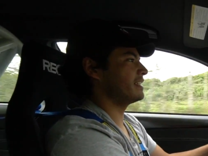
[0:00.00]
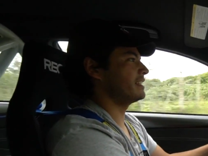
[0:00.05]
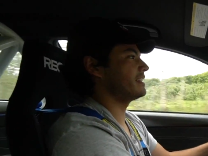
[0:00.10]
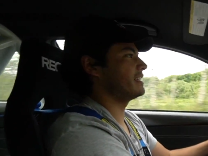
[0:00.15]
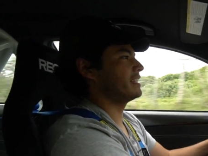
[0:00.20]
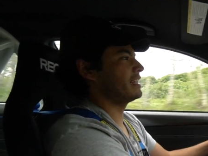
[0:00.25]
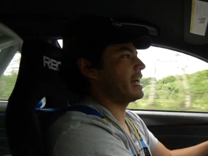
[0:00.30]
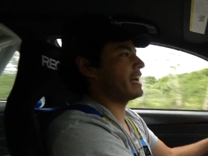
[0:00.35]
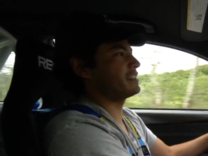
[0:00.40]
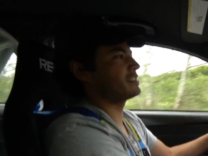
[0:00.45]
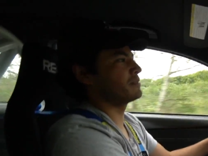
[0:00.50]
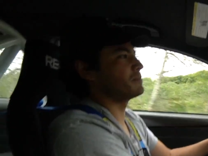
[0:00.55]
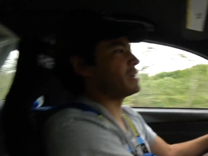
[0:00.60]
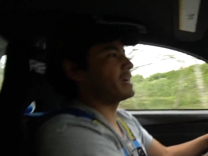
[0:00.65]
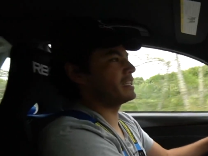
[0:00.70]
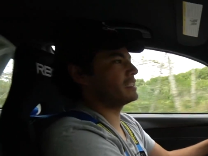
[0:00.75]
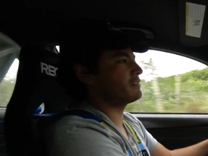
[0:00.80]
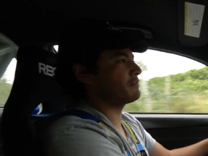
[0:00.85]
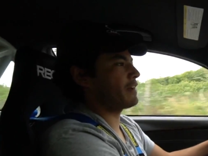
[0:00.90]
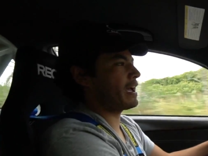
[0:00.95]
And it had some
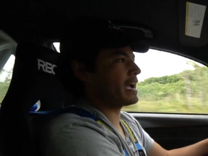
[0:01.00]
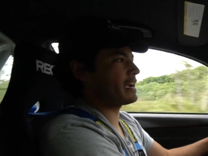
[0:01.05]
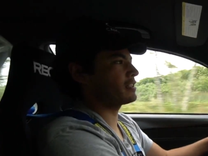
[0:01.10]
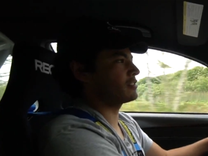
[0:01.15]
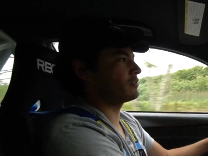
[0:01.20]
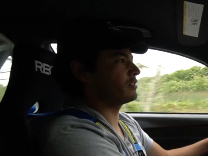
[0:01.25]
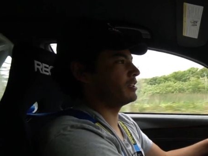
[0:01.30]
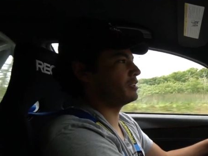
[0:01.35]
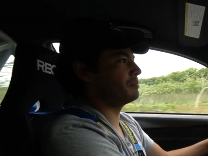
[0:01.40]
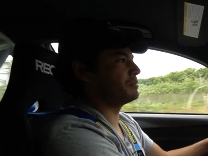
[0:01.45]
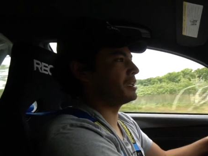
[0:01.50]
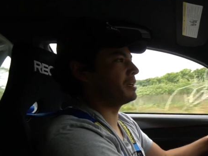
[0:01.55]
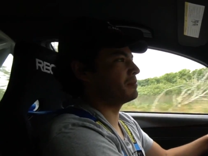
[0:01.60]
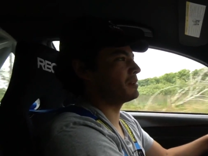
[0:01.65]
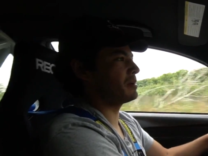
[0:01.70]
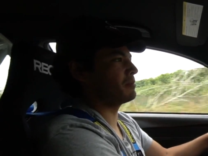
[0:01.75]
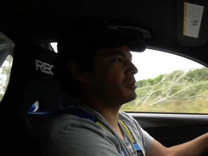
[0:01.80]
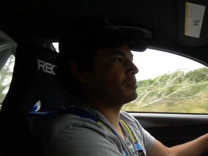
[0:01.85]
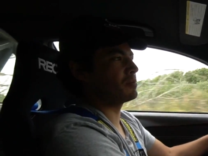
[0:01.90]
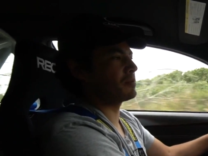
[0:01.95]
nice factory
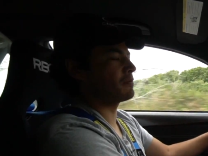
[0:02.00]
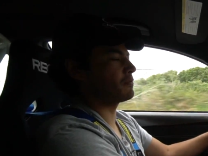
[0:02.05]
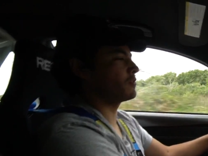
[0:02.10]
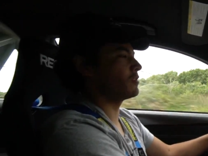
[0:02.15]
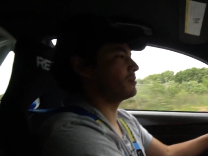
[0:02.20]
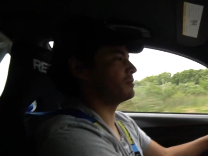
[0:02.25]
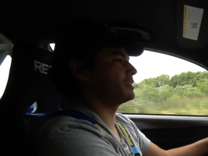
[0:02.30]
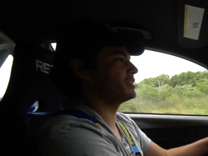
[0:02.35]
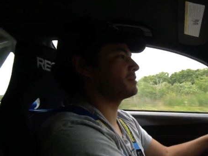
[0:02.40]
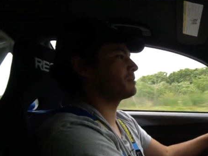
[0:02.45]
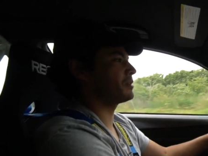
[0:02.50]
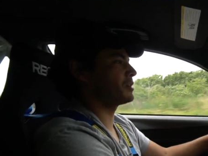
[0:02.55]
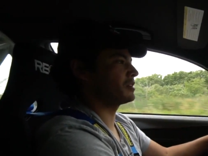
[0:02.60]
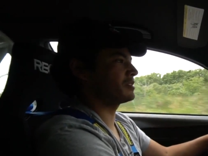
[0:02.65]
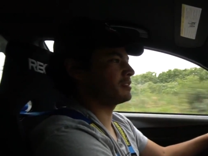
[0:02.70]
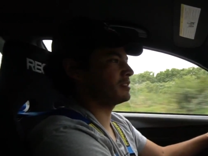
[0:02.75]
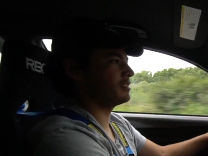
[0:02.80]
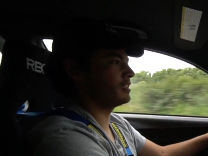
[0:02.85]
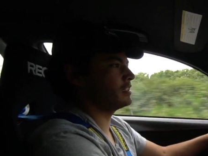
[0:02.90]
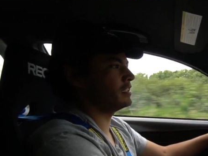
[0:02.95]
BMW performance
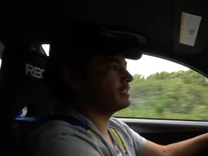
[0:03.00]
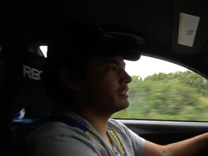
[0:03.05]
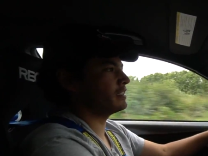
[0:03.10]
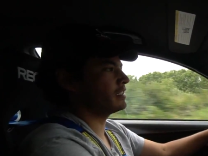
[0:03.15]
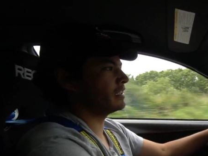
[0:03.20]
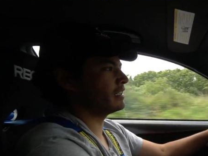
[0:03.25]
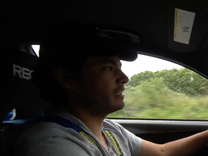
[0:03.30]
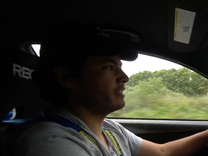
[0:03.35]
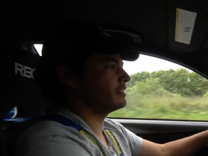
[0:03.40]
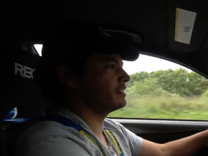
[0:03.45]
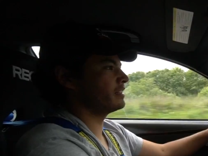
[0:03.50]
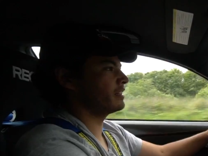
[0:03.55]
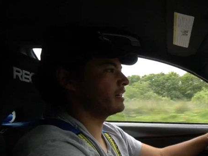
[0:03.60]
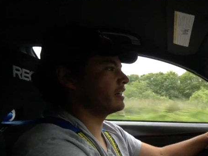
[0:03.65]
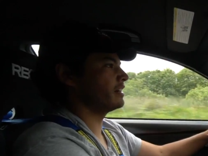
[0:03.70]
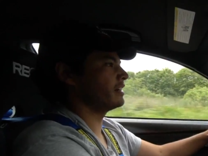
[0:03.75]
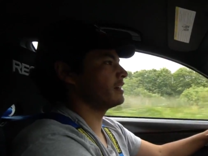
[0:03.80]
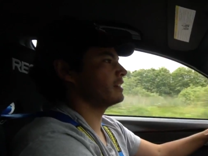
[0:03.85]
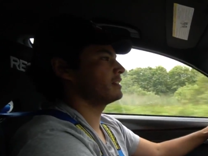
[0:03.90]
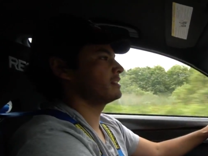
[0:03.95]
parts on it,
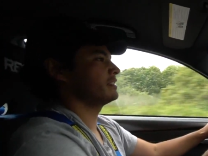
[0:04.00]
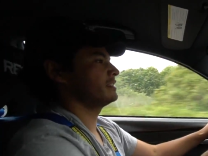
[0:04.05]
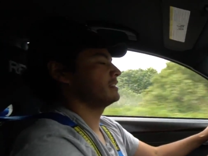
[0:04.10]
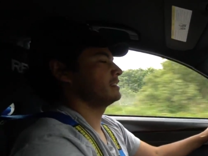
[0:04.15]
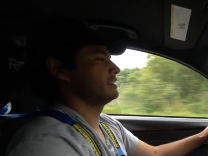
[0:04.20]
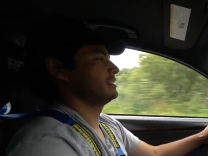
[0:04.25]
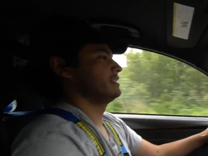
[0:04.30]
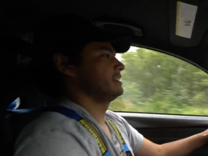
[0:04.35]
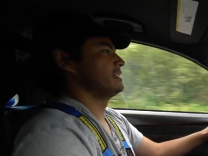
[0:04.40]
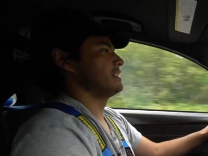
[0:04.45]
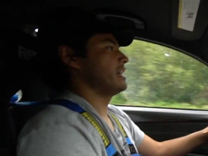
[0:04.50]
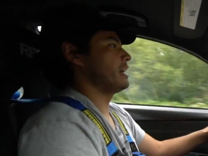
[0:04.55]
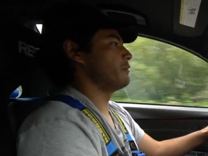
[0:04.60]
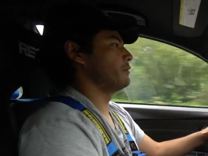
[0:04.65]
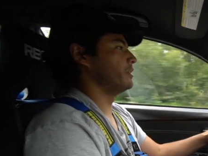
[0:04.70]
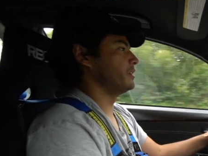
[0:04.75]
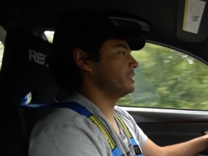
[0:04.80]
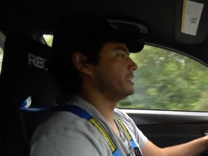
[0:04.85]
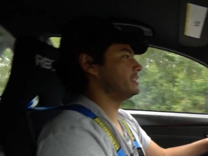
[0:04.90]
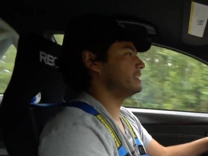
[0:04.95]
and I
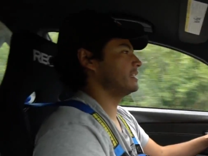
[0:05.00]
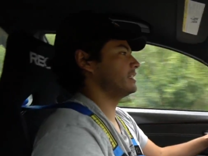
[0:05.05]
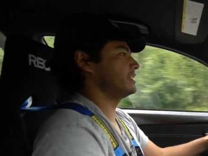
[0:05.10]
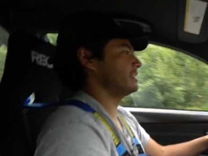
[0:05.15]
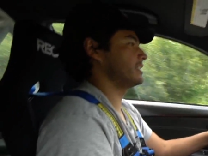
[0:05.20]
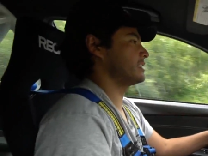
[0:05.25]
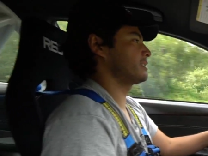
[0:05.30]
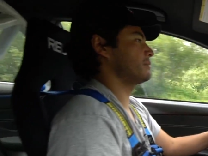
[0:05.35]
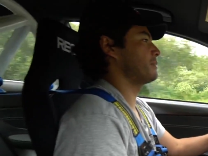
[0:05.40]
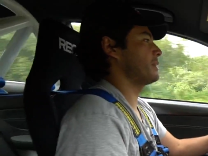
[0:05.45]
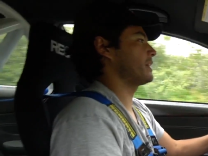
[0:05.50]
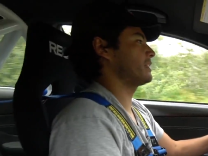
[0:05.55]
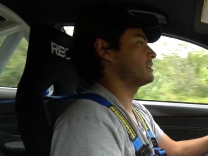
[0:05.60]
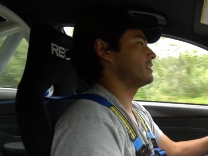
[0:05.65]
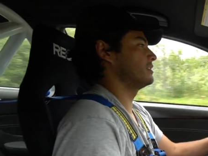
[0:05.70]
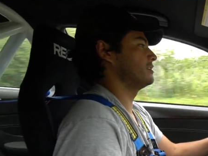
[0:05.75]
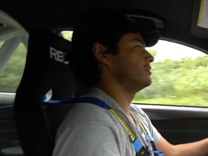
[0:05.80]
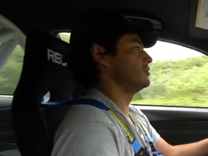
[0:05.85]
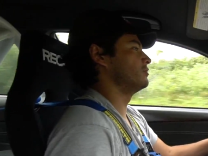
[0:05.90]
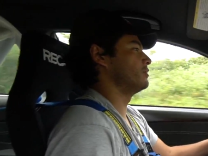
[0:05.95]
really didn't
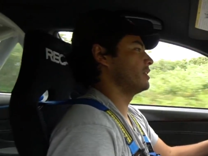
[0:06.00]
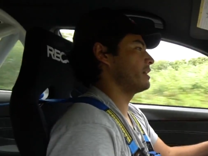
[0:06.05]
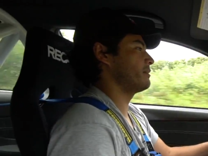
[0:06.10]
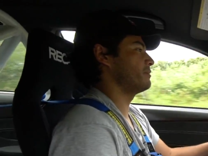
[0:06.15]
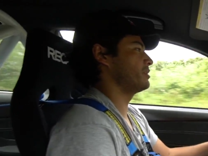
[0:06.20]
expect to do that